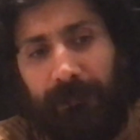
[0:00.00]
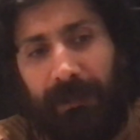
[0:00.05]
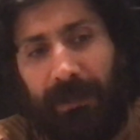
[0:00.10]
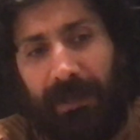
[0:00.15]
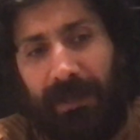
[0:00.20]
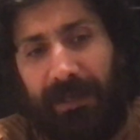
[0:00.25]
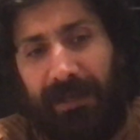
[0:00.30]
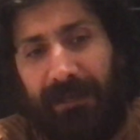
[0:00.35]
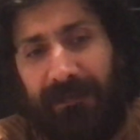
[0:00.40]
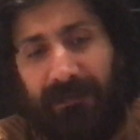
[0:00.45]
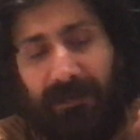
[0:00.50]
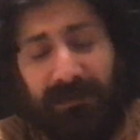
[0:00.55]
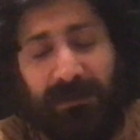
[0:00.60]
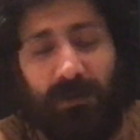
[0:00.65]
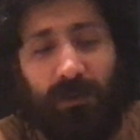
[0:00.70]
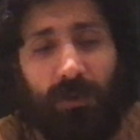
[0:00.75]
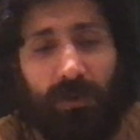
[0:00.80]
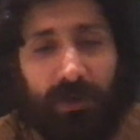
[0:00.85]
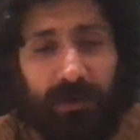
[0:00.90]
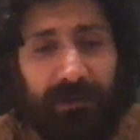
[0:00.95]
And it
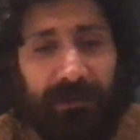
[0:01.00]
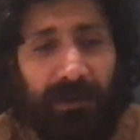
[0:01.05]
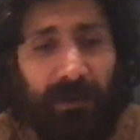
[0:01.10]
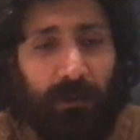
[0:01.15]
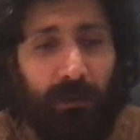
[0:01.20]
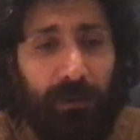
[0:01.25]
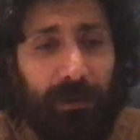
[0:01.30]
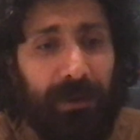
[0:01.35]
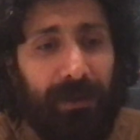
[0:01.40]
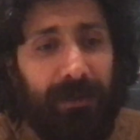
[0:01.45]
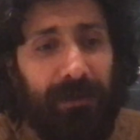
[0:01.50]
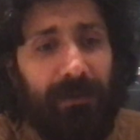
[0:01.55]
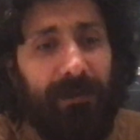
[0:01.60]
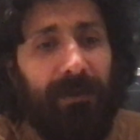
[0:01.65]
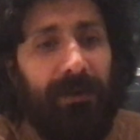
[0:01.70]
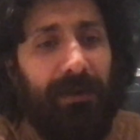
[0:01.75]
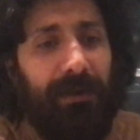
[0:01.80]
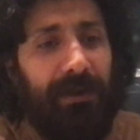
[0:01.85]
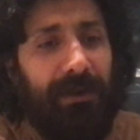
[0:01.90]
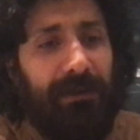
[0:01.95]
doesn't work that way.
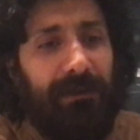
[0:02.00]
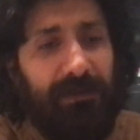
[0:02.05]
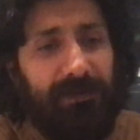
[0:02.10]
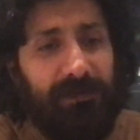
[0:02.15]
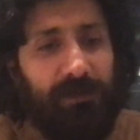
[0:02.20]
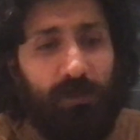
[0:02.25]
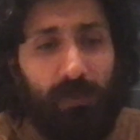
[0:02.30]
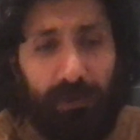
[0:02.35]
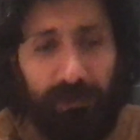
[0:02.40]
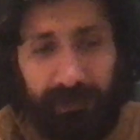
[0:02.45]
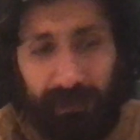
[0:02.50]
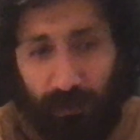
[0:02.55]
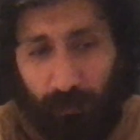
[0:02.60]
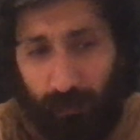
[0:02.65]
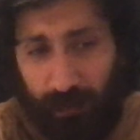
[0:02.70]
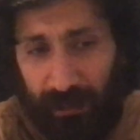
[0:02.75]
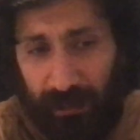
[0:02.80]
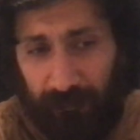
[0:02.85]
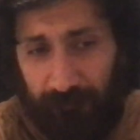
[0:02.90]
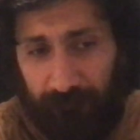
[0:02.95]
It doesn't work that
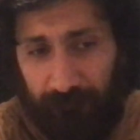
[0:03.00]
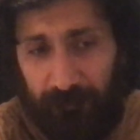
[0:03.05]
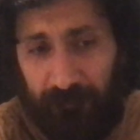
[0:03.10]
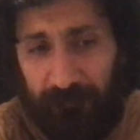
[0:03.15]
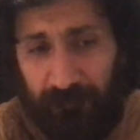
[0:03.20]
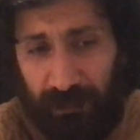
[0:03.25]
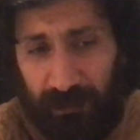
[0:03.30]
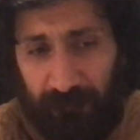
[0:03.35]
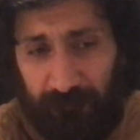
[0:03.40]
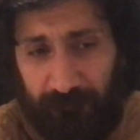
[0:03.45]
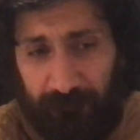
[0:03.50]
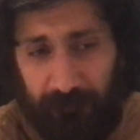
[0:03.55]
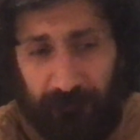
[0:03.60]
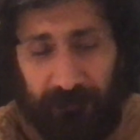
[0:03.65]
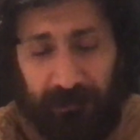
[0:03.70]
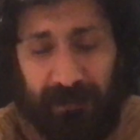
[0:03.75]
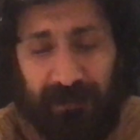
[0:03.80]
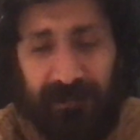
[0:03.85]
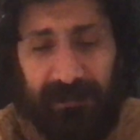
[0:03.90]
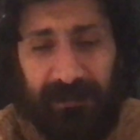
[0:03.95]
way. You have
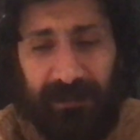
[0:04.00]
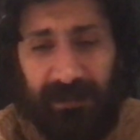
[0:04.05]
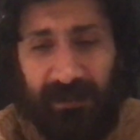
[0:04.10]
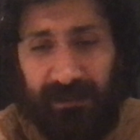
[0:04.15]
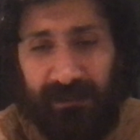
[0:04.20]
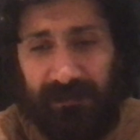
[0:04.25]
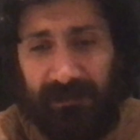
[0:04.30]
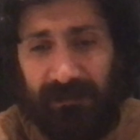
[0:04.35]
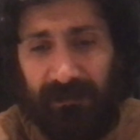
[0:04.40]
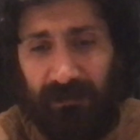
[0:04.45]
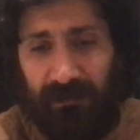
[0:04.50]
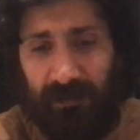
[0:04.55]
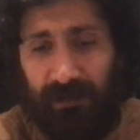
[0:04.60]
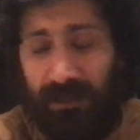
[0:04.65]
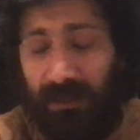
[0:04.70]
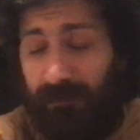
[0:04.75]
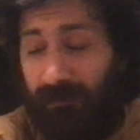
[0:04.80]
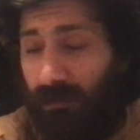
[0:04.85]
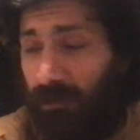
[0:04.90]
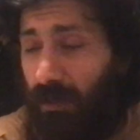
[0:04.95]
50 states, and
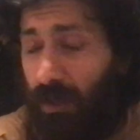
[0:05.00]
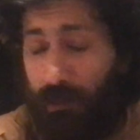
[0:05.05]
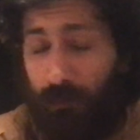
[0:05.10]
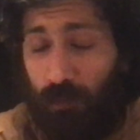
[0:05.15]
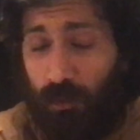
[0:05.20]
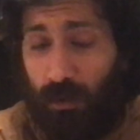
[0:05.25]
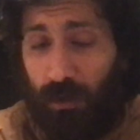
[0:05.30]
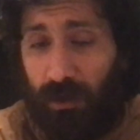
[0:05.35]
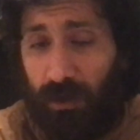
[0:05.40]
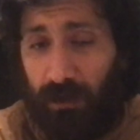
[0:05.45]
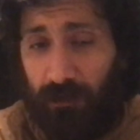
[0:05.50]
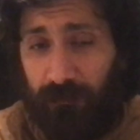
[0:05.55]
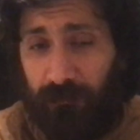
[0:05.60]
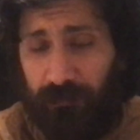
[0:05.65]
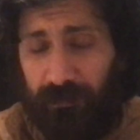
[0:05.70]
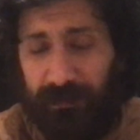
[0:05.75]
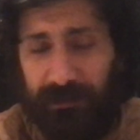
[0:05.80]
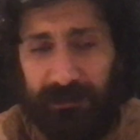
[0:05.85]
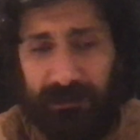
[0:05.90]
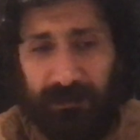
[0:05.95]
you have a lot more
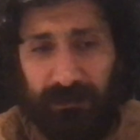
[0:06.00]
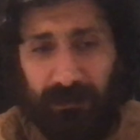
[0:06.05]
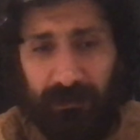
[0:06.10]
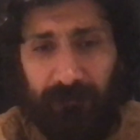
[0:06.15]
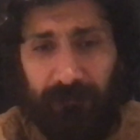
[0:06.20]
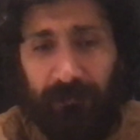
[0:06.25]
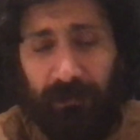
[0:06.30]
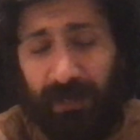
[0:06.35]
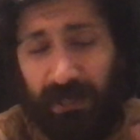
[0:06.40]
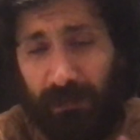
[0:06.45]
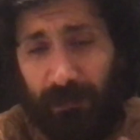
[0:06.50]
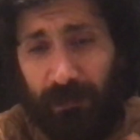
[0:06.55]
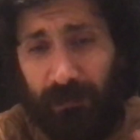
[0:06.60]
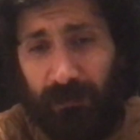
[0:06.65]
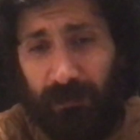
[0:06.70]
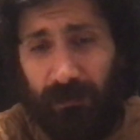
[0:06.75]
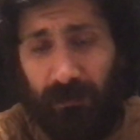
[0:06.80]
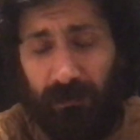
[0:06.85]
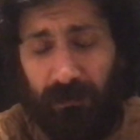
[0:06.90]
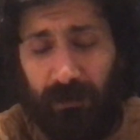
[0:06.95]
countries. Forget about
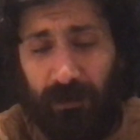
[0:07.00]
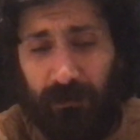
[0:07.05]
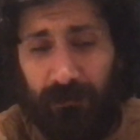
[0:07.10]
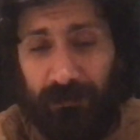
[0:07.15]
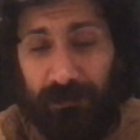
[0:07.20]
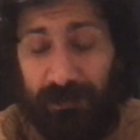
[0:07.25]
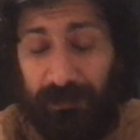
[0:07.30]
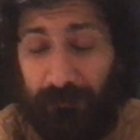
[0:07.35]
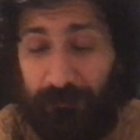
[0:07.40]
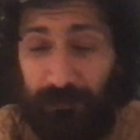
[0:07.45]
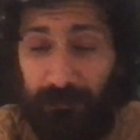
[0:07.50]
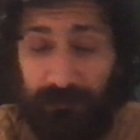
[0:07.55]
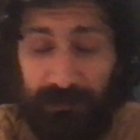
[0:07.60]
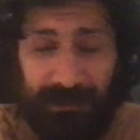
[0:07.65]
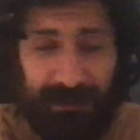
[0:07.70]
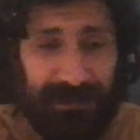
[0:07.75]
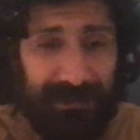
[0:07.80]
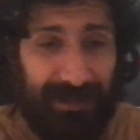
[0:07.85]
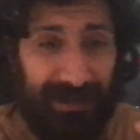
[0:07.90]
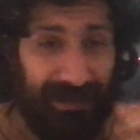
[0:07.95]
the other countries. You have 50
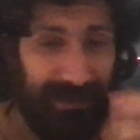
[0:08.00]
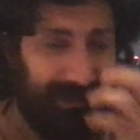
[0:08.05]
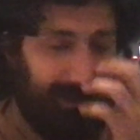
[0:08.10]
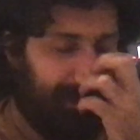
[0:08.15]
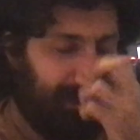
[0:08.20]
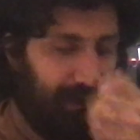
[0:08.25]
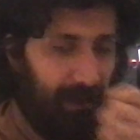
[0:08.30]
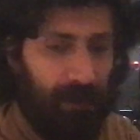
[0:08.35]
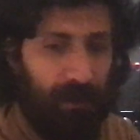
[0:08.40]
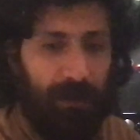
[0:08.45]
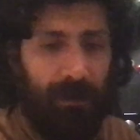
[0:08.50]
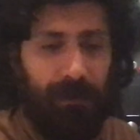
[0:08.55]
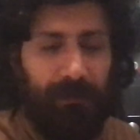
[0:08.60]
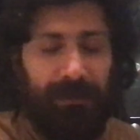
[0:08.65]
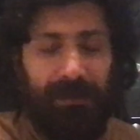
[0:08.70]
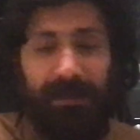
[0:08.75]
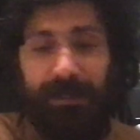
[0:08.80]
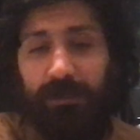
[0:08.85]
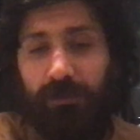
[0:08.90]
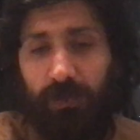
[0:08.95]
states,
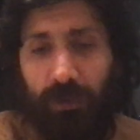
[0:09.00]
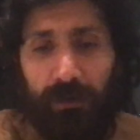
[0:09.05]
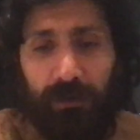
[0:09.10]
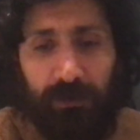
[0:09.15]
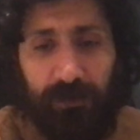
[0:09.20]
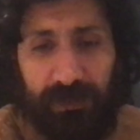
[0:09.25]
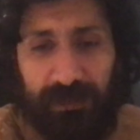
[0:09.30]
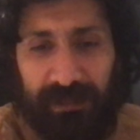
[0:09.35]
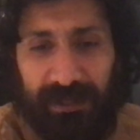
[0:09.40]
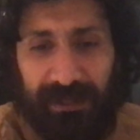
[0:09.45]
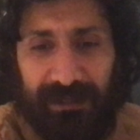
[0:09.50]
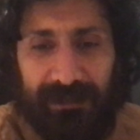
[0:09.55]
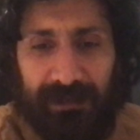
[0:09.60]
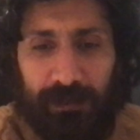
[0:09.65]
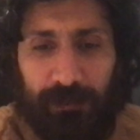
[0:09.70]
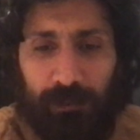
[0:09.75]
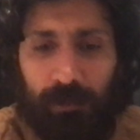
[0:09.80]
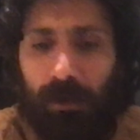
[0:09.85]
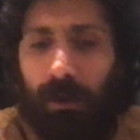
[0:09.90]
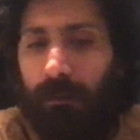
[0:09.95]
that each one of those states
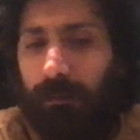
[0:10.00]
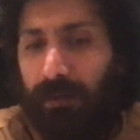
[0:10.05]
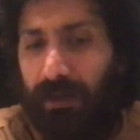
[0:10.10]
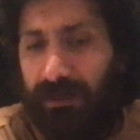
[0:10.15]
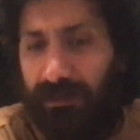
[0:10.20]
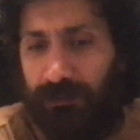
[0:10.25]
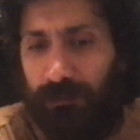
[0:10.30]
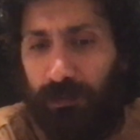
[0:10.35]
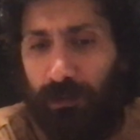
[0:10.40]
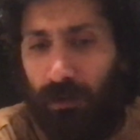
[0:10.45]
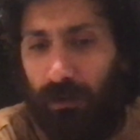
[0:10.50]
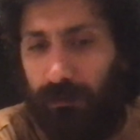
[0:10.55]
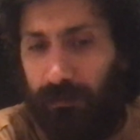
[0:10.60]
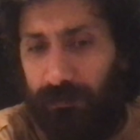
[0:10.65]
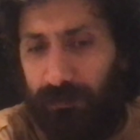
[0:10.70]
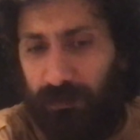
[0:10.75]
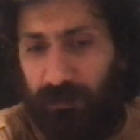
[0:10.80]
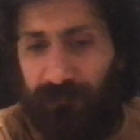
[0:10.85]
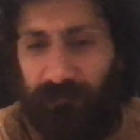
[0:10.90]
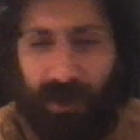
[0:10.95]
has
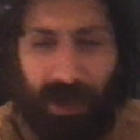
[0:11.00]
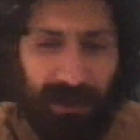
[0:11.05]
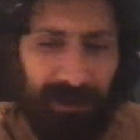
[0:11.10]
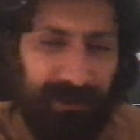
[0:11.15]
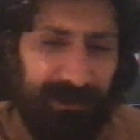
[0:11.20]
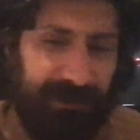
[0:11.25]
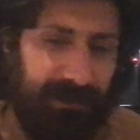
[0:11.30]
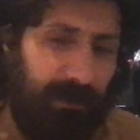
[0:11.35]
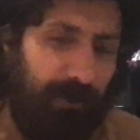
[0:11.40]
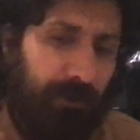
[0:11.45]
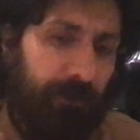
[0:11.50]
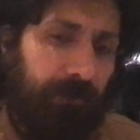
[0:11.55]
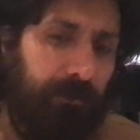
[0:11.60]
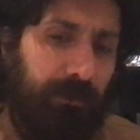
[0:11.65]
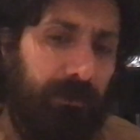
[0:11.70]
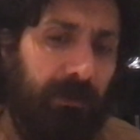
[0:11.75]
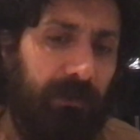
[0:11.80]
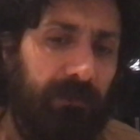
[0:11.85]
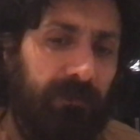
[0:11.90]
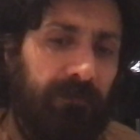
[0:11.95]
problems with violence and other
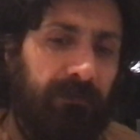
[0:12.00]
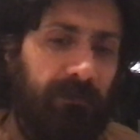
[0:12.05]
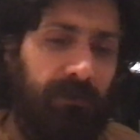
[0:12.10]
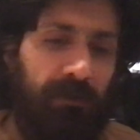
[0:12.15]
things.